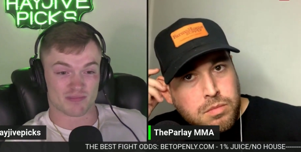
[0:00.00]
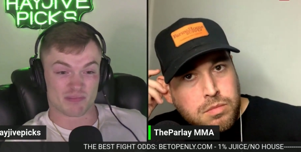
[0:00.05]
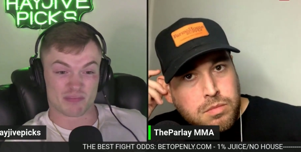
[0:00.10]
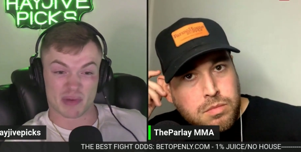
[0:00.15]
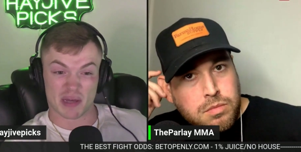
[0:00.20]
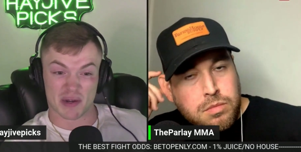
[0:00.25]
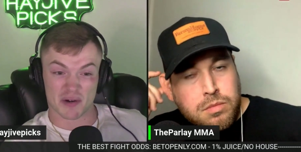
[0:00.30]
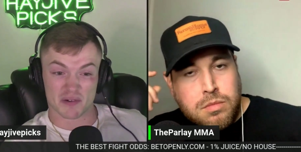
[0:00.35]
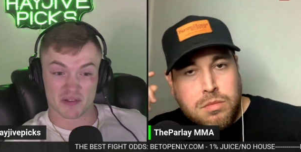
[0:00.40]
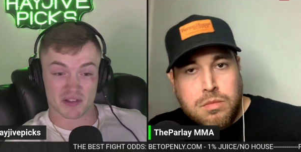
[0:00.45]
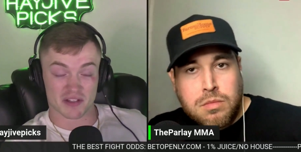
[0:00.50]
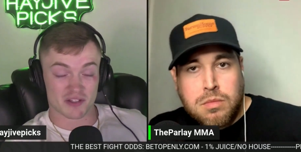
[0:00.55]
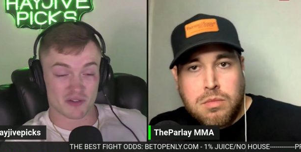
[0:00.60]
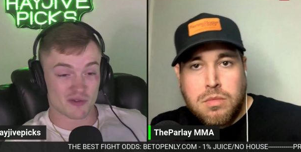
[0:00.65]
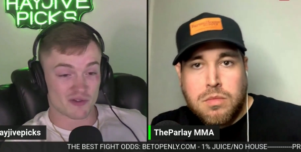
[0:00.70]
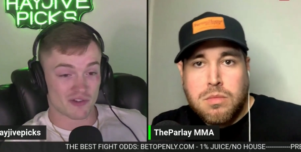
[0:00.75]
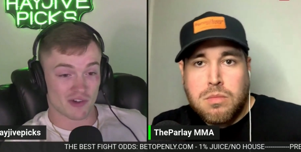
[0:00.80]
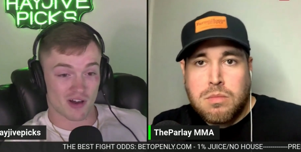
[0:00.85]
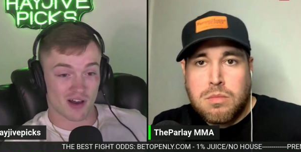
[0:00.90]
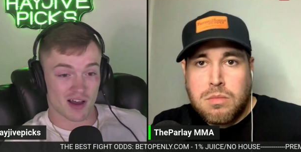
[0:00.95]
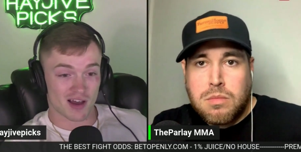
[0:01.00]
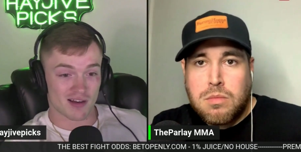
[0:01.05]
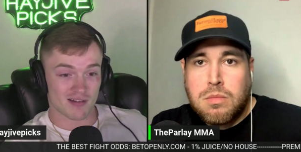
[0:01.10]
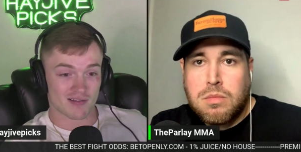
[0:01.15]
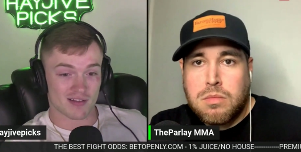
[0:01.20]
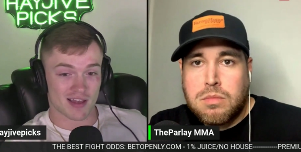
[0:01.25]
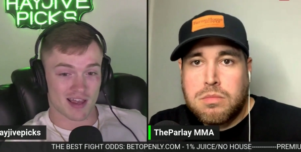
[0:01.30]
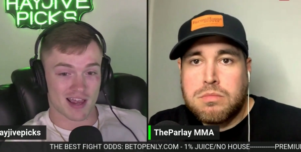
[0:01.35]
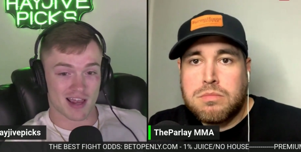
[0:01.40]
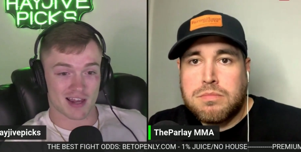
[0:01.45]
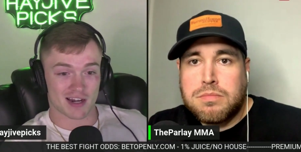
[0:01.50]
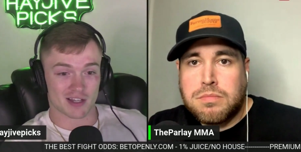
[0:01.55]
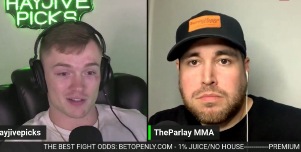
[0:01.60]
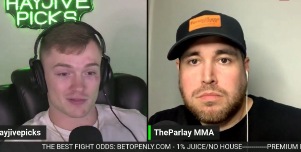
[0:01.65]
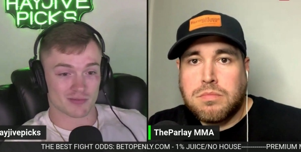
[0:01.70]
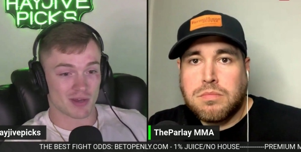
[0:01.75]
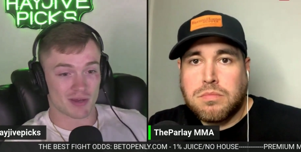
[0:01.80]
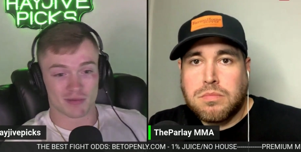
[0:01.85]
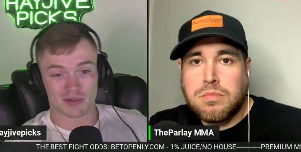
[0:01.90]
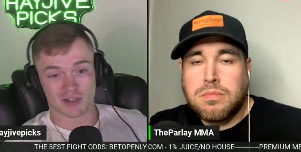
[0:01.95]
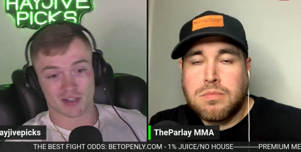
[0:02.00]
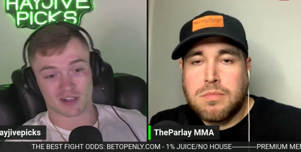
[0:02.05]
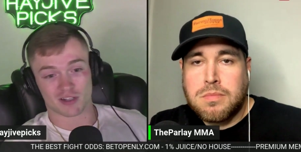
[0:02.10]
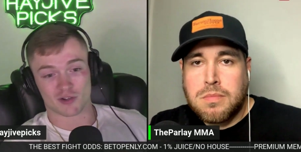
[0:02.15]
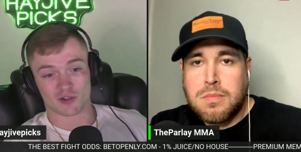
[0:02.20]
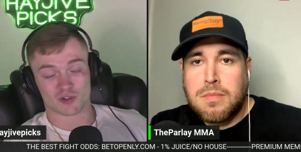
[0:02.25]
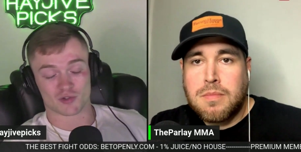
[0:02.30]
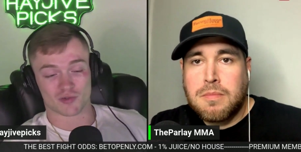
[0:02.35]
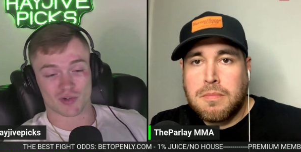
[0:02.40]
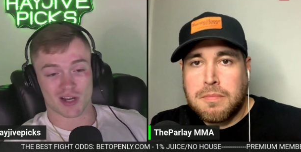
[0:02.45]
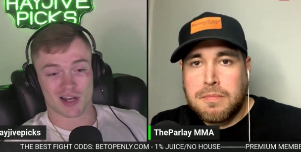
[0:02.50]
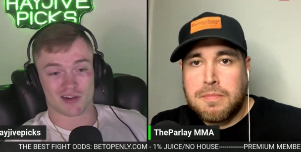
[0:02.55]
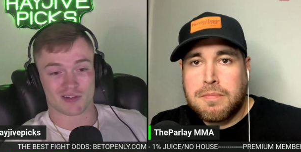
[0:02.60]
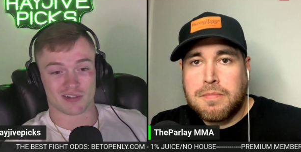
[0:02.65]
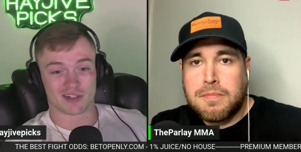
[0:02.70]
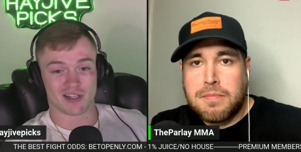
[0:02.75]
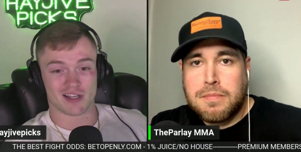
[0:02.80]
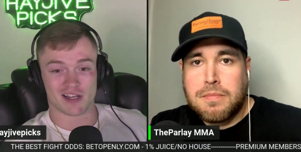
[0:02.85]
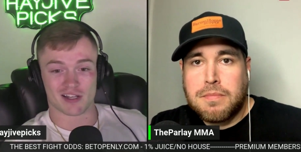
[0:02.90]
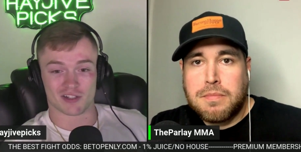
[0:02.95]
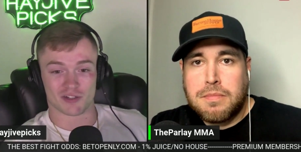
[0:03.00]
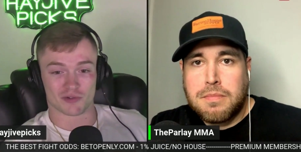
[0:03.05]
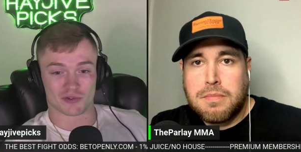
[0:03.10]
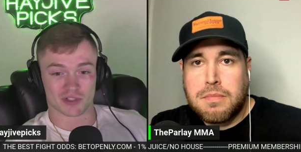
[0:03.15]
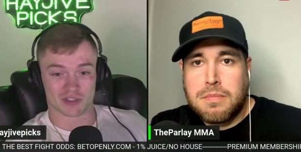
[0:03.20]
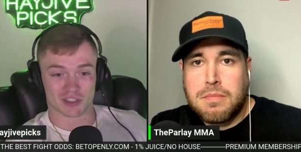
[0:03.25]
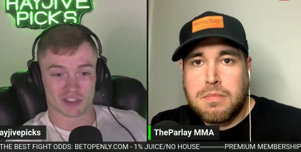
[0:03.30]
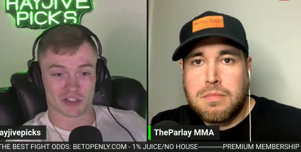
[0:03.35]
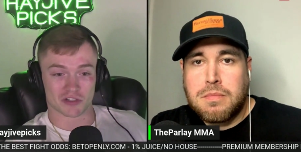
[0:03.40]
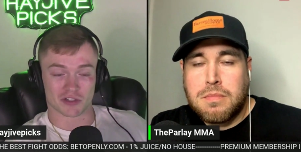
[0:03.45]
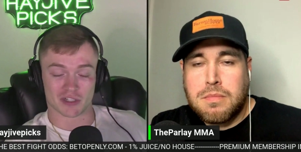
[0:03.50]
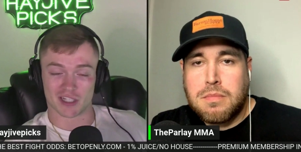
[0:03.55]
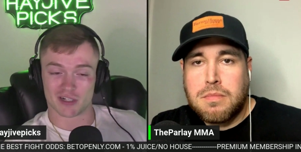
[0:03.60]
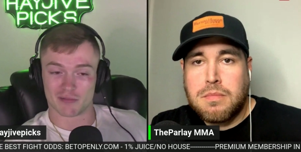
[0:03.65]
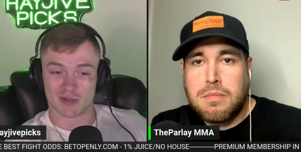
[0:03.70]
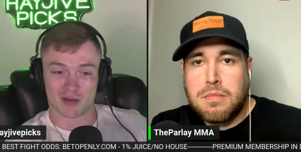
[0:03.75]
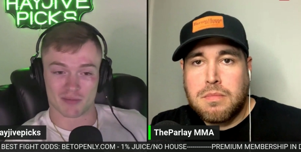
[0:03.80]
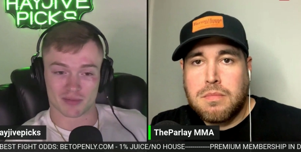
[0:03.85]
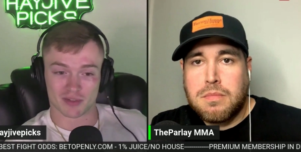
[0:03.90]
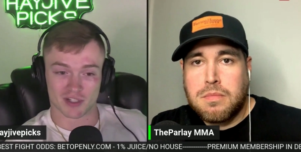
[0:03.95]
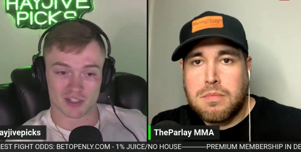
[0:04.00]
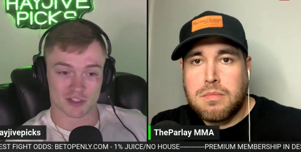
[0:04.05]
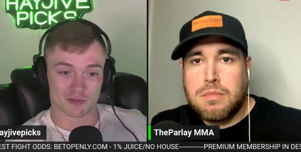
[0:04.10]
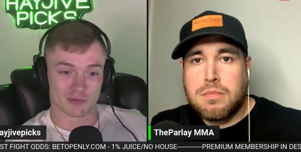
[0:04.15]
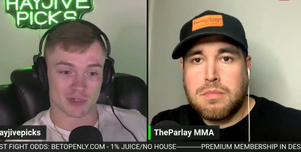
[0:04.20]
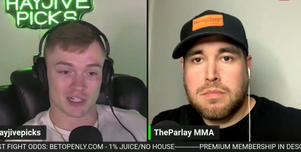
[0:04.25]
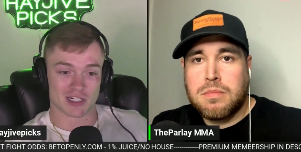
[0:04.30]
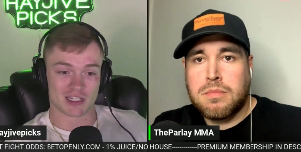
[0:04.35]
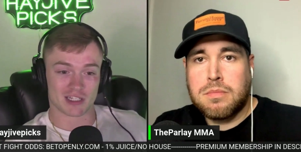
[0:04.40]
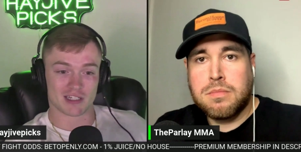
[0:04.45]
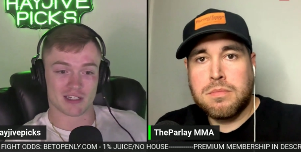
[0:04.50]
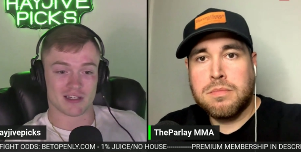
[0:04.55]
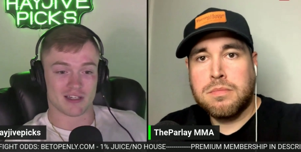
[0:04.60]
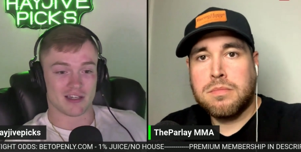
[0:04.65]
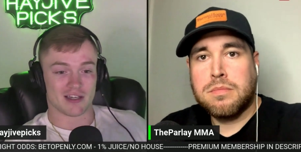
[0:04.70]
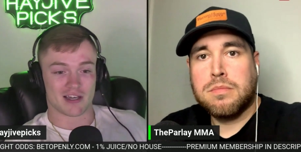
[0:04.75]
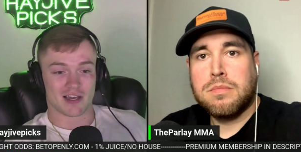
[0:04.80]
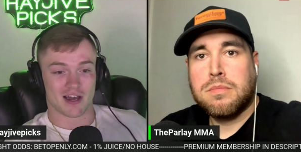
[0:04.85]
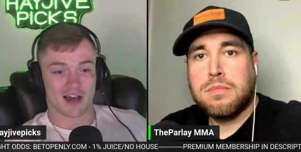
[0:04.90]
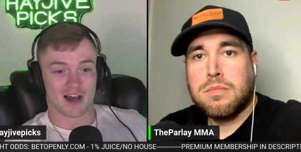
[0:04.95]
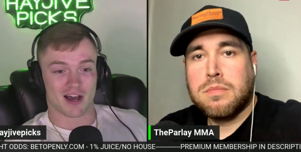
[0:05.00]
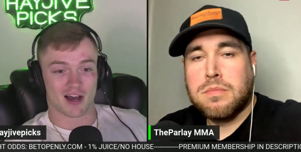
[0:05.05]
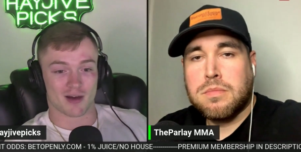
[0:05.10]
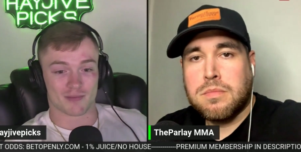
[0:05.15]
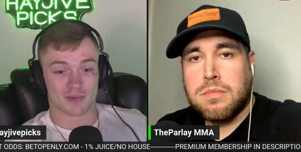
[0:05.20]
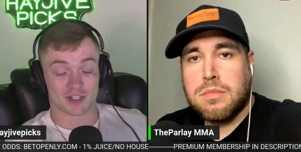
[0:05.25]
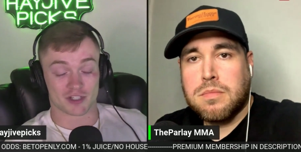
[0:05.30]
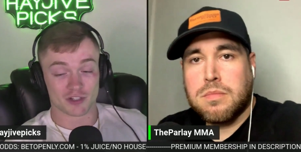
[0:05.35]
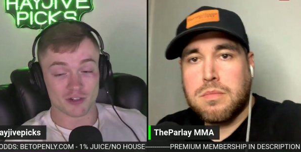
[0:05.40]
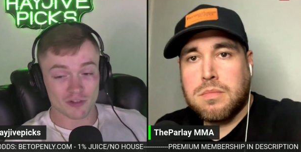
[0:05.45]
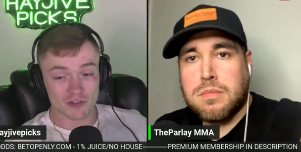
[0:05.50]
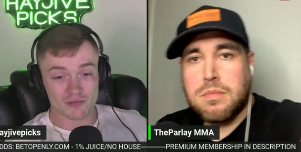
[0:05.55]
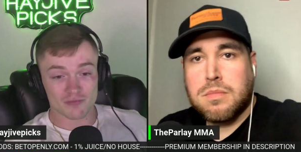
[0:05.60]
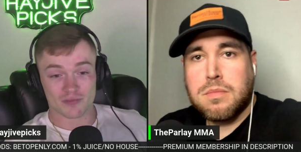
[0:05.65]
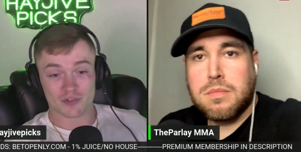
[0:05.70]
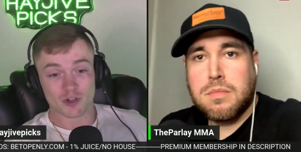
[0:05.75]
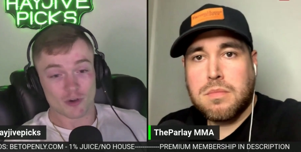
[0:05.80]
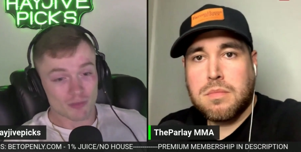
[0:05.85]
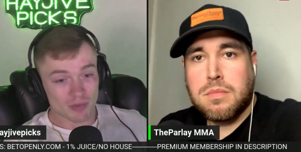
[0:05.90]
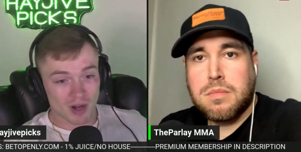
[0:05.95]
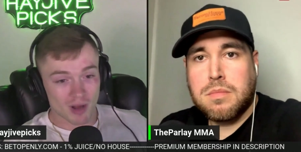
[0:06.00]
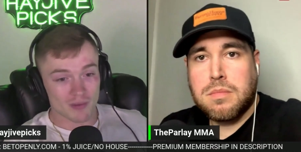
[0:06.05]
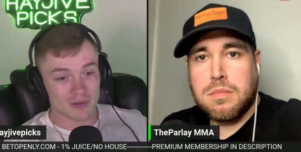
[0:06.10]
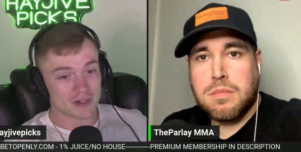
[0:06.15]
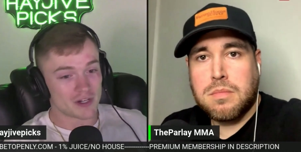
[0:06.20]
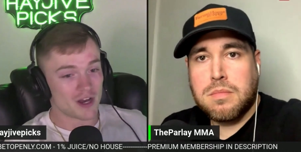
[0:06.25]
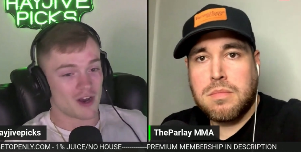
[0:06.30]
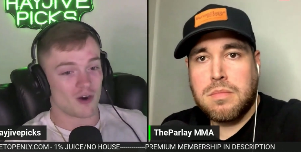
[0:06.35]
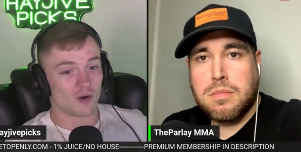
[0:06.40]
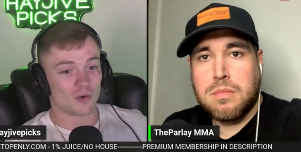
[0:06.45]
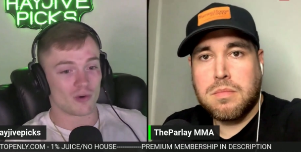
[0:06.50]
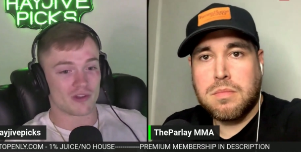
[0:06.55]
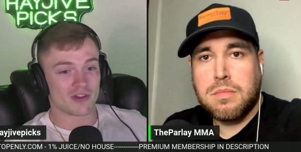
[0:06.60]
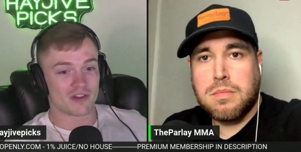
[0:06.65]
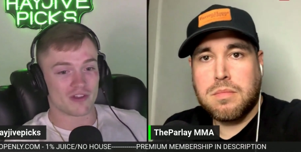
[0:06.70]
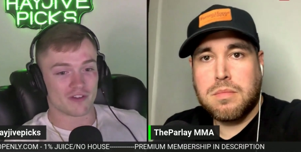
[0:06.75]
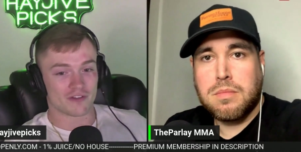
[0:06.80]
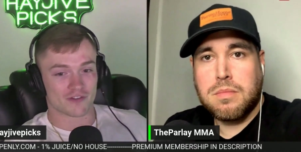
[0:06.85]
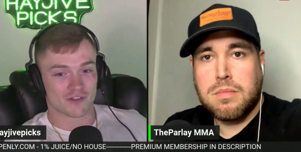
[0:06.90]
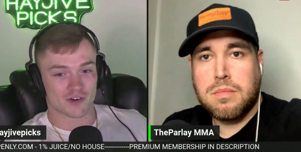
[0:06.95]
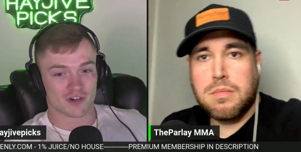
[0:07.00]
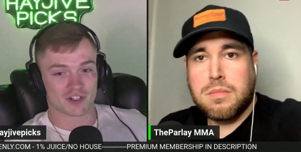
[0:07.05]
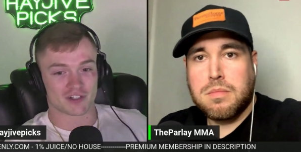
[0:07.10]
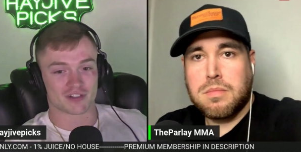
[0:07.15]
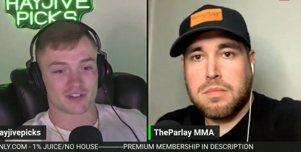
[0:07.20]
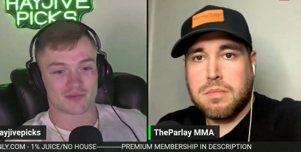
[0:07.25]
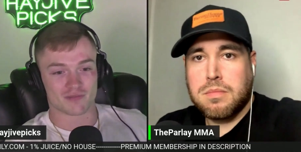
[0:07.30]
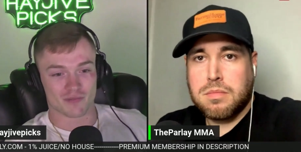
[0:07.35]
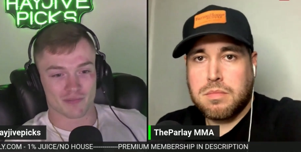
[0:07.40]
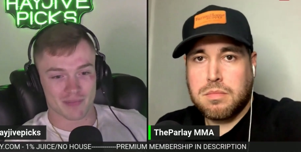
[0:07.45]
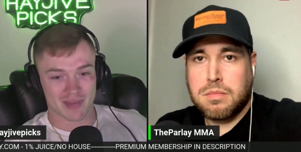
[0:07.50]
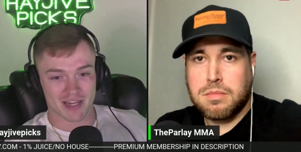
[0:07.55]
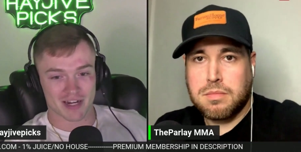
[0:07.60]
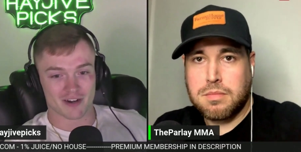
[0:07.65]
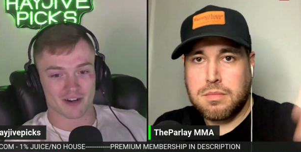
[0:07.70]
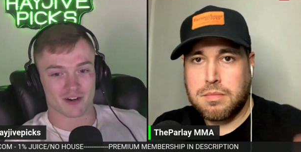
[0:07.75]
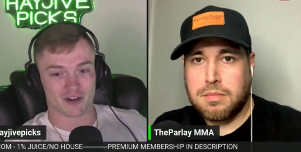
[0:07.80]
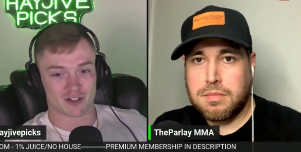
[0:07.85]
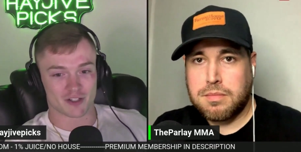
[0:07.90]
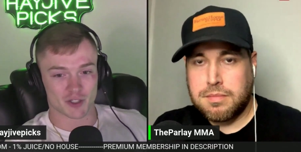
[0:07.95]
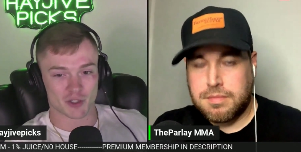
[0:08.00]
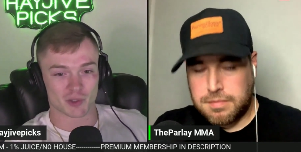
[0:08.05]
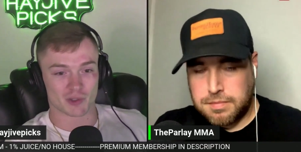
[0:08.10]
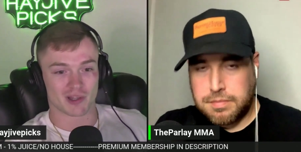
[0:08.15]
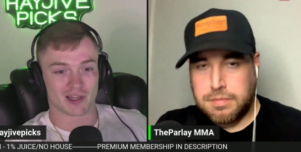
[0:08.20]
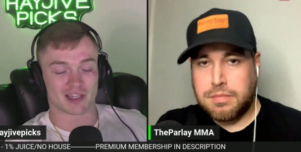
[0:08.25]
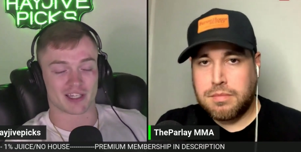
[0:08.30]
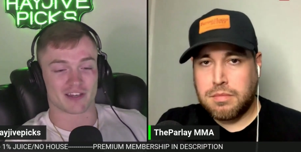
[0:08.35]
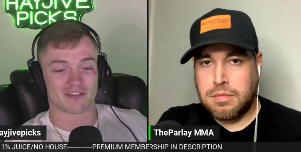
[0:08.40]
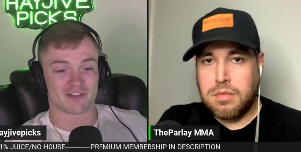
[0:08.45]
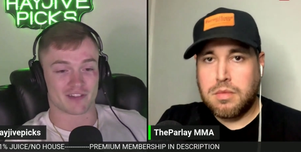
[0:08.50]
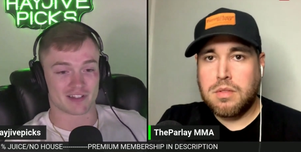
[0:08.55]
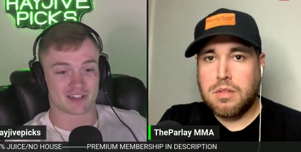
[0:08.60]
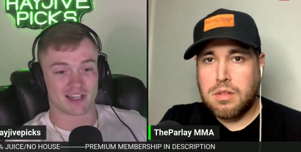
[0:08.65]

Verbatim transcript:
Speaker 1: better than you thought, and it's maybe a close round, and you can still get him at plus money. Um, but you'll you'll probably know within the first minute or two, like if this